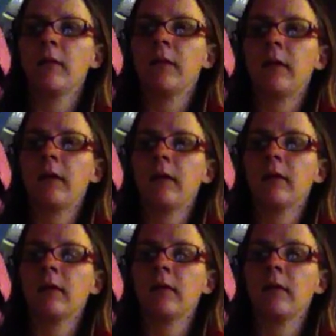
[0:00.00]

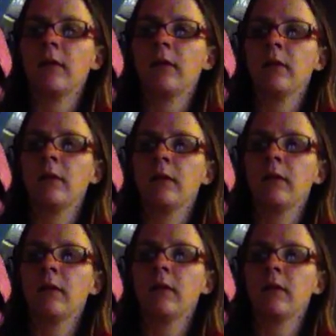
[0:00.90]
Kiss the
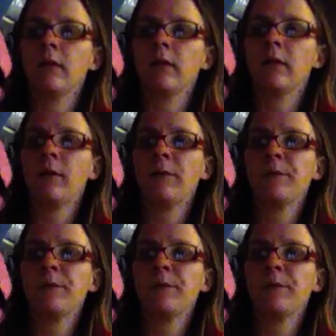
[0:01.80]
girl.